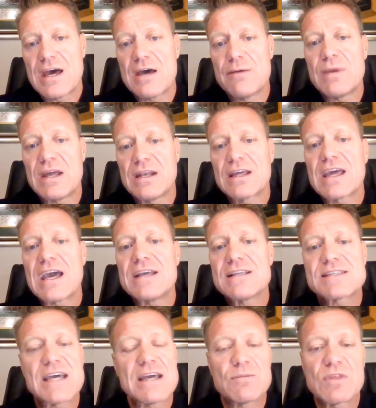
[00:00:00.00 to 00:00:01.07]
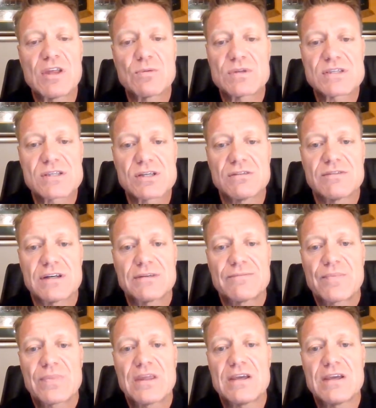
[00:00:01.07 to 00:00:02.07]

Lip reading: And again, same thing with silver.